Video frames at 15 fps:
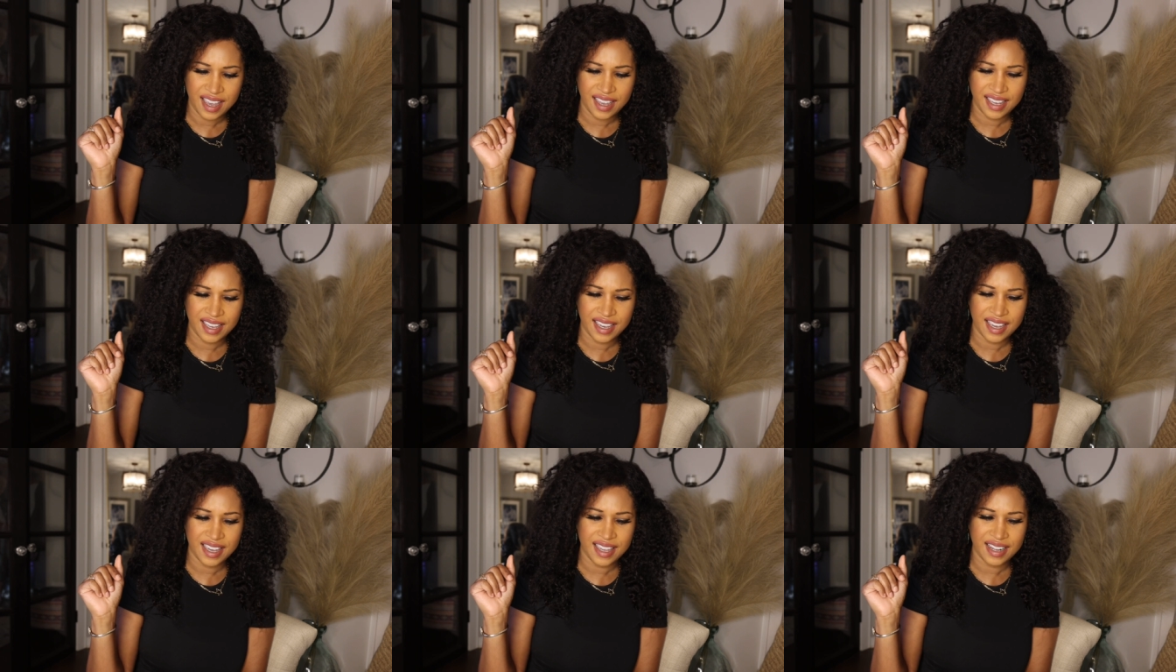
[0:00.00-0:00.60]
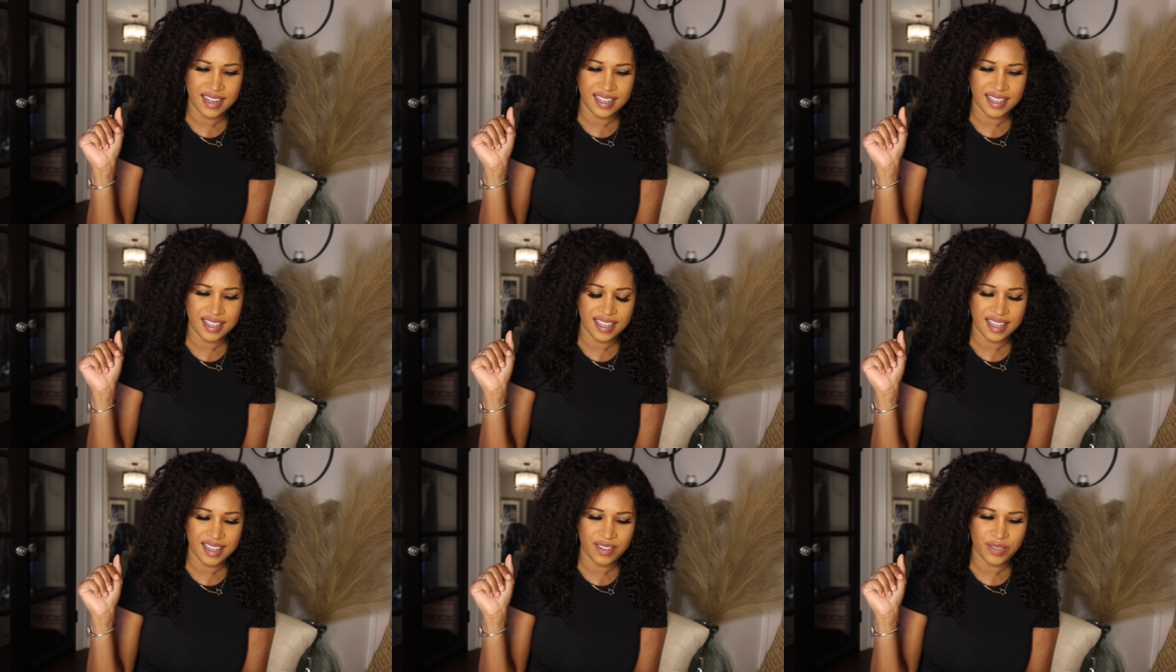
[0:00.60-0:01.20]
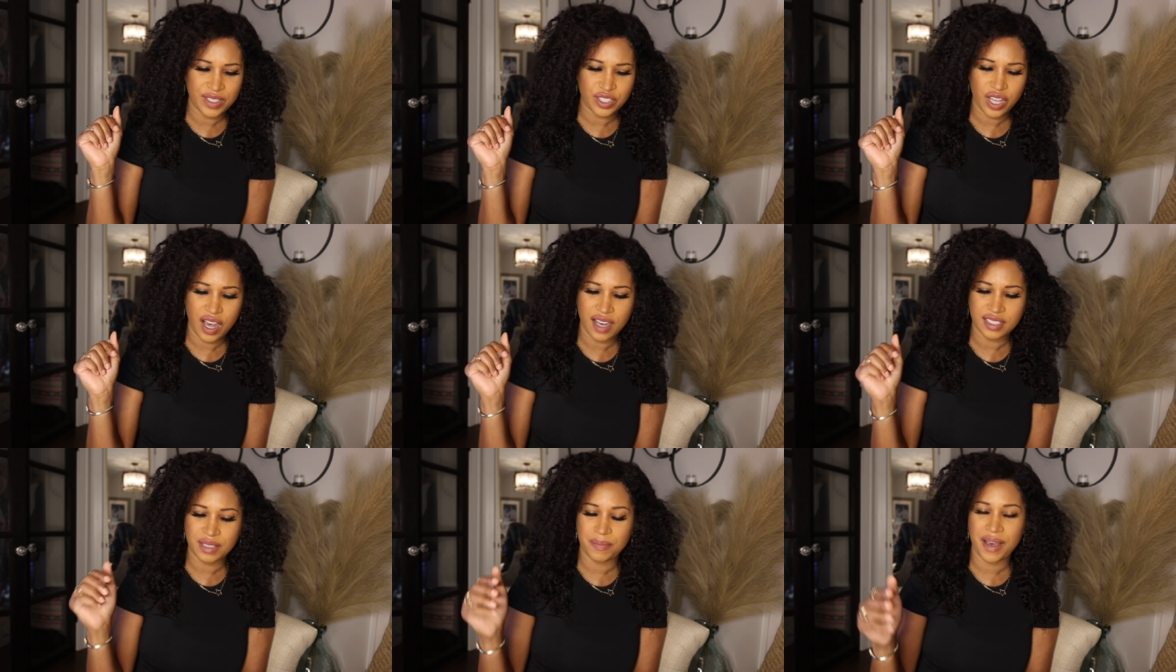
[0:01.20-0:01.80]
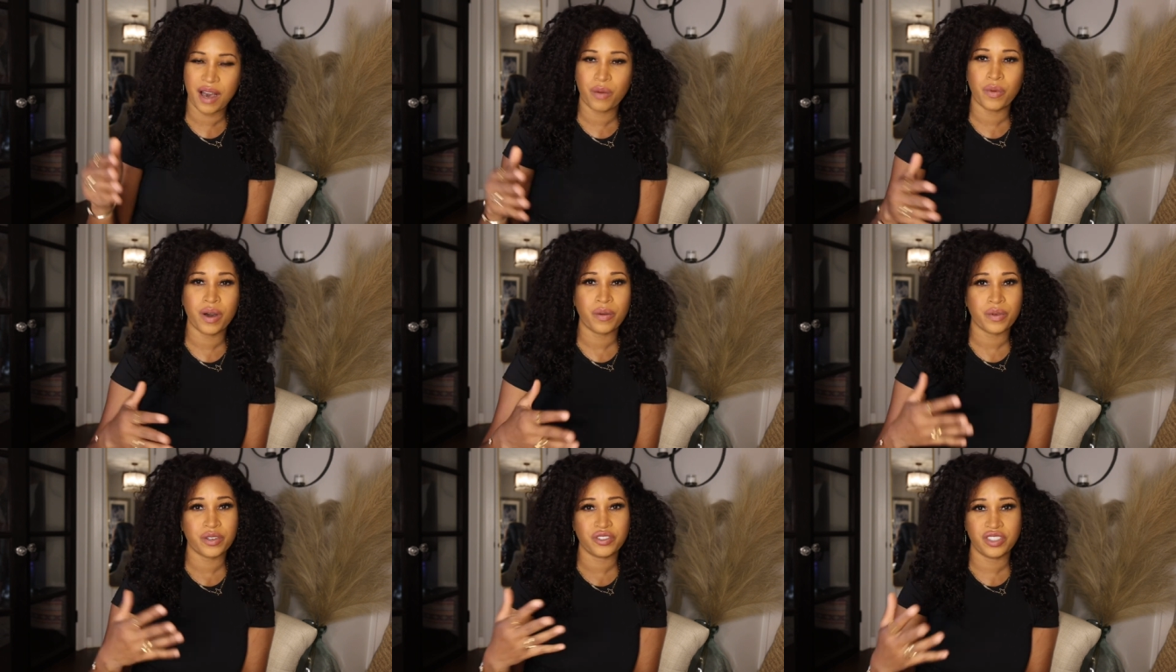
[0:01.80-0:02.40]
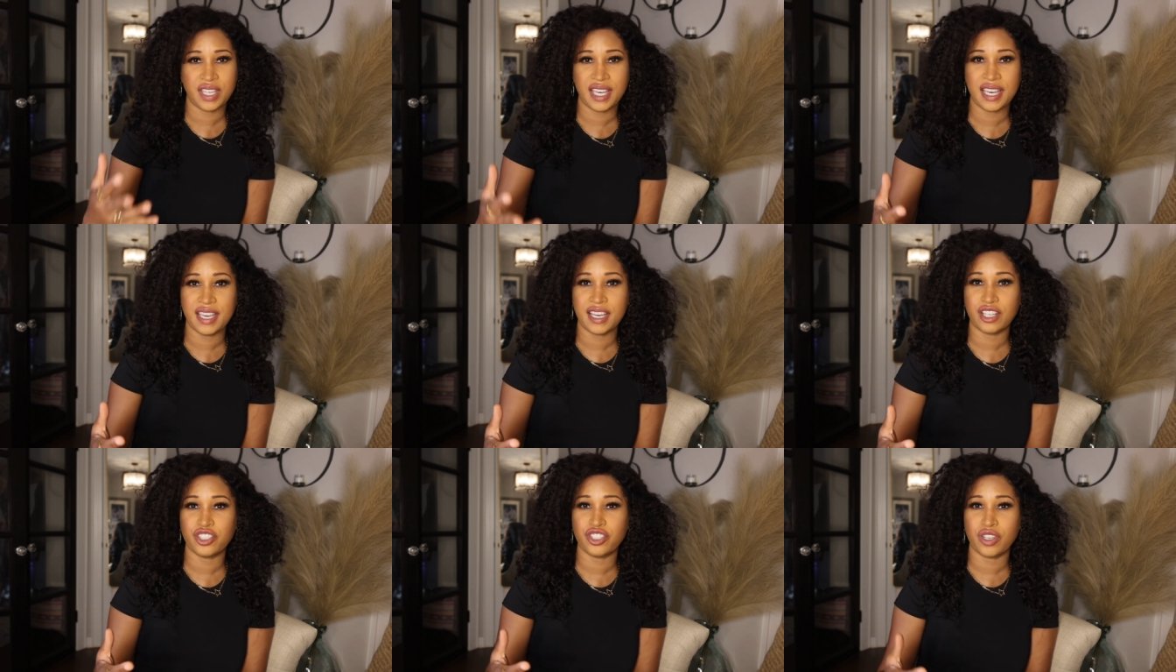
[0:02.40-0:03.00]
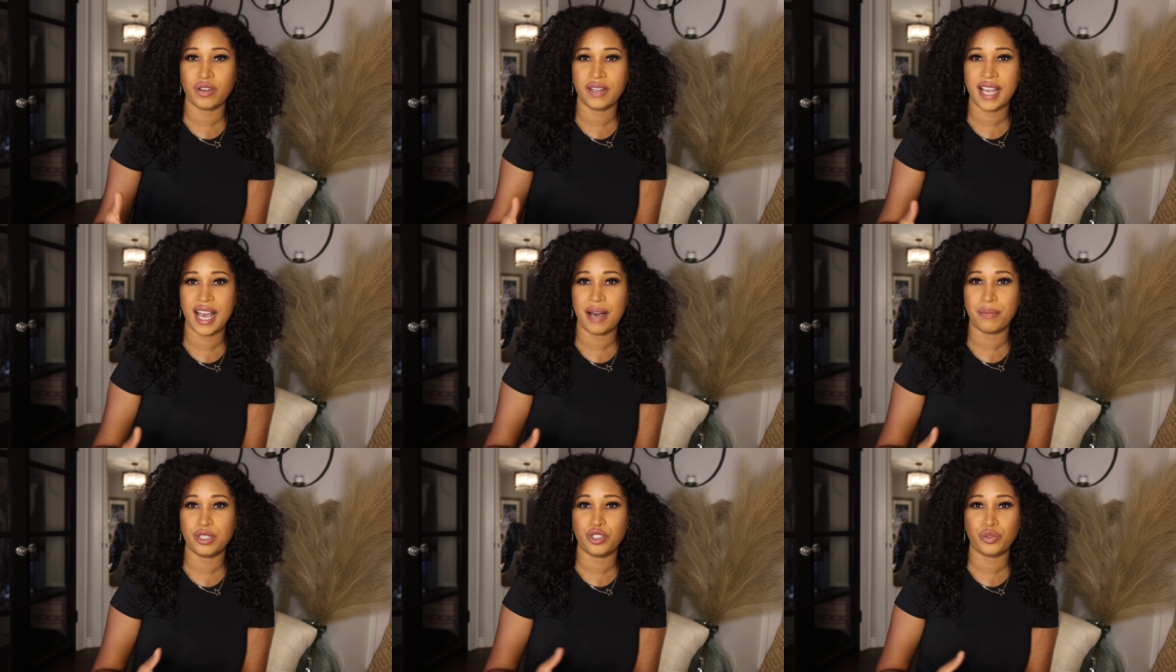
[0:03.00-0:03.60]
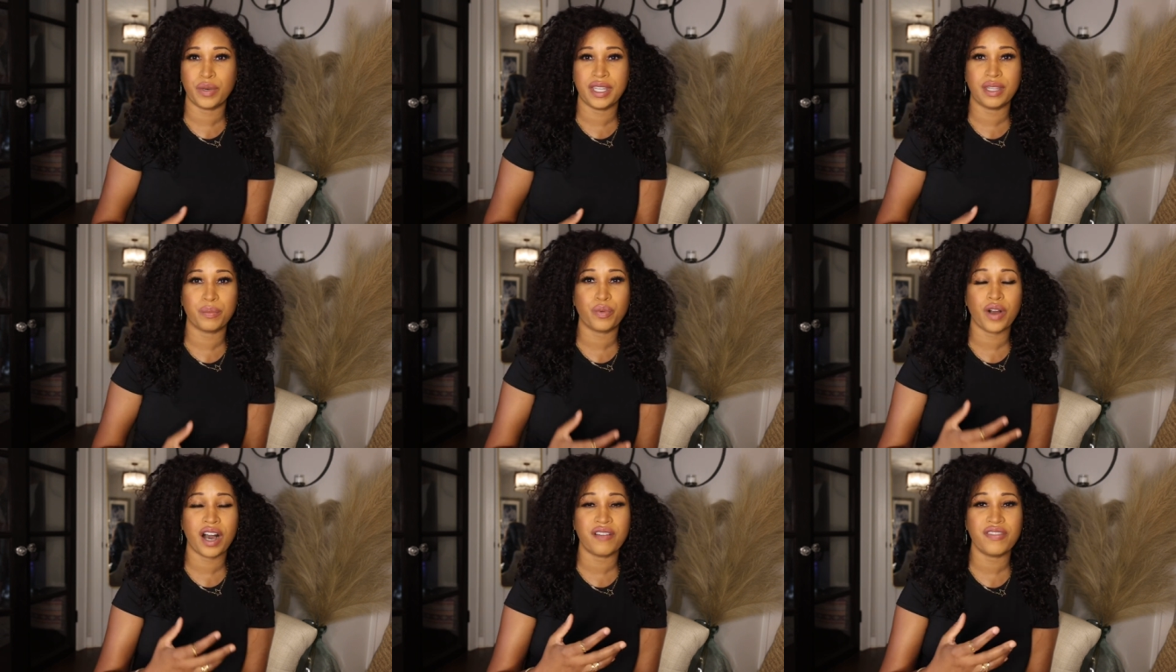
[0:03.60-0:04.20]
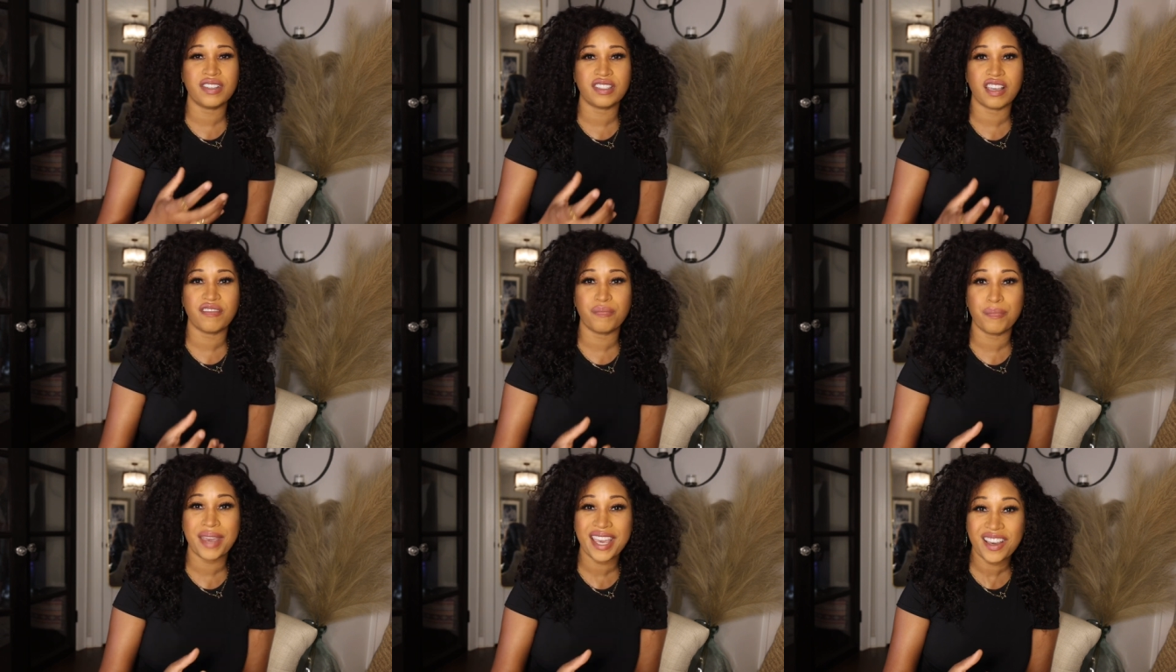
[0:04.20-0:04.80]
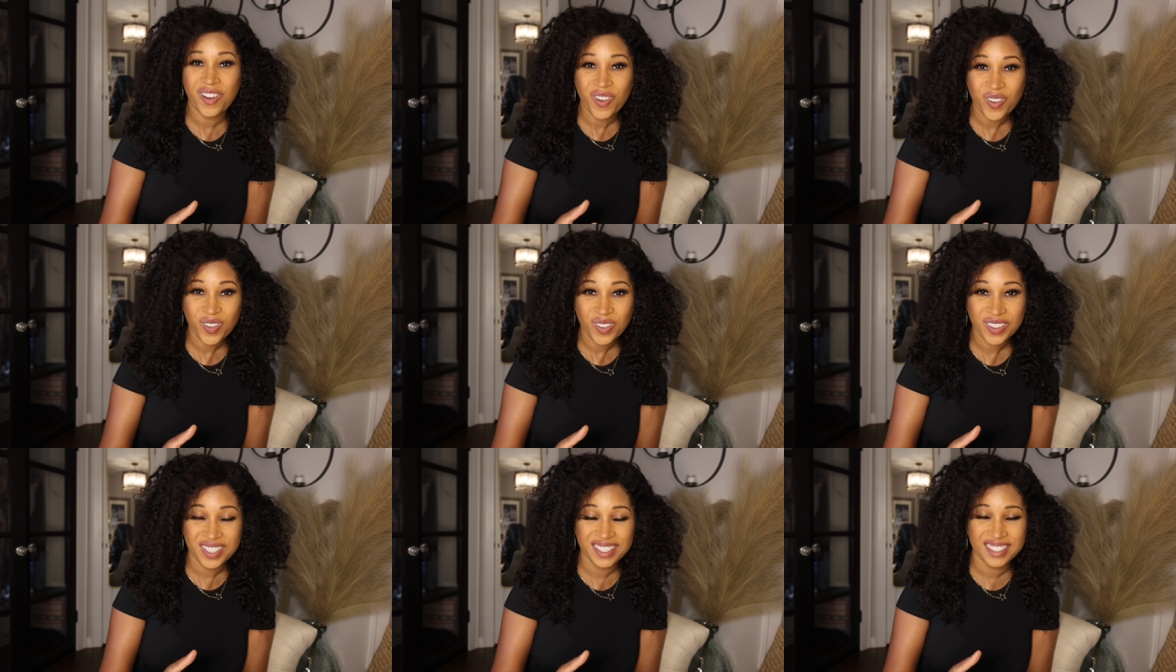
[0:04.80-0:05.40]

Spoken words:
And we talked about what we're seeing, a showdown between the prophets of Baal